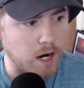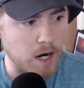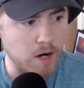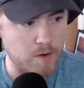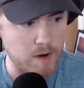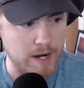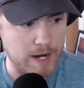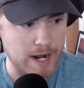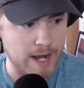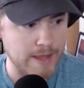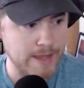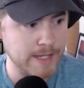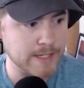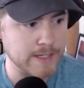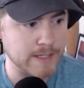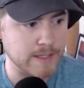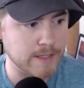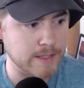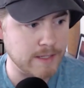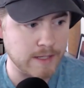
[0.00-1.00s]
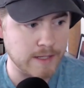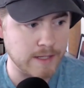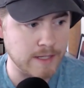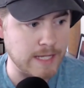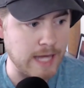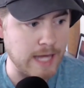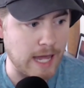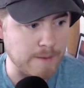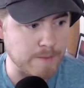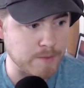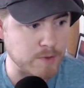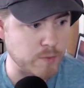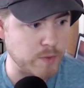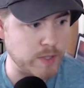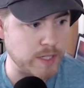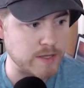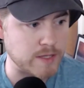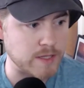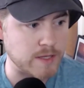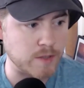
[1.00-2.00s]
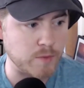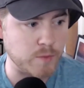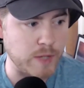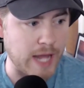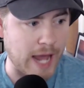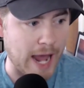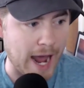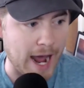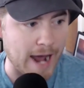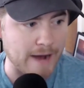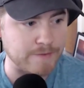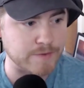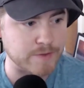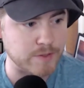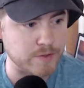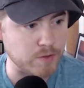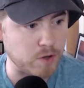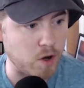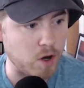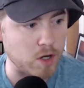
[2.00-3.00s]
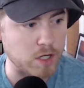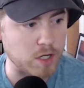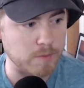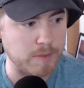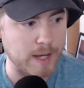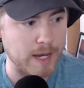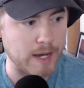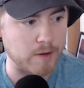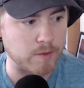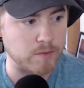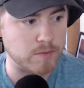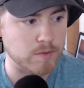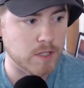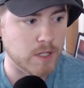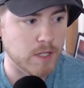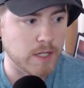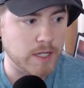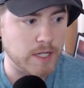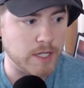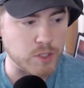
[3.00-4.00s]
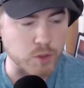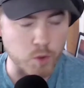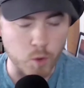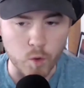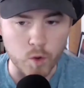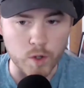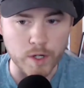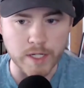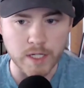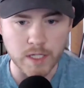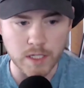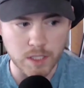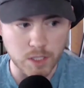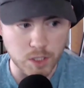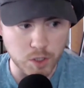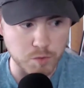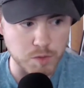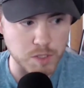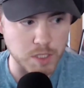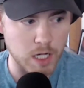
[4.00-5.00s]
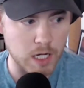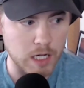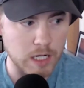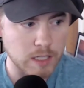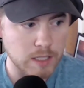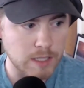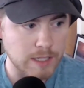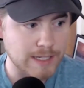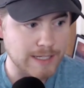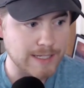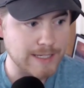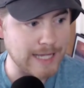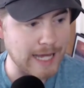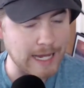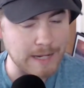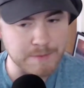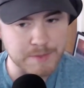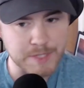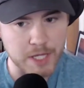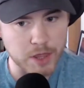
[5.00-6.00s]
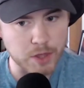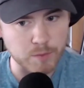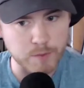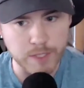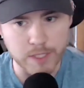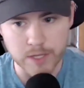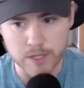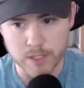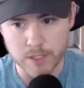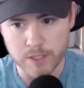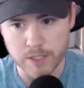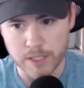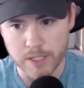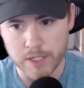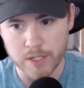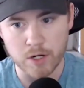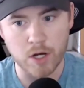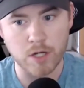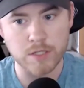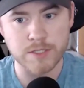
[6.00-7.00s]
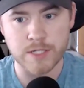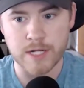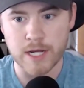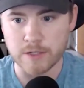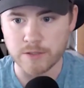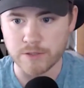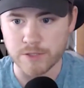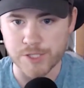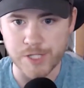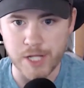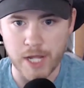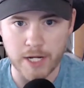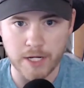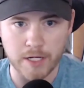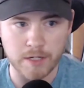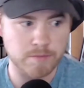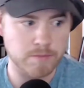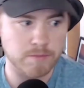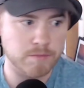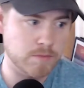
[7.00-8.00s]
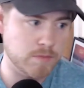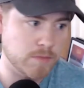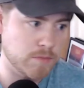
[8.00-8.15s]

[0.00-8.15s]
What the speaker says: All right. I think the game of the week, the thing we have to talk about is Oregon, Utah. Games at 3:30 in Austin Eckler Stadium.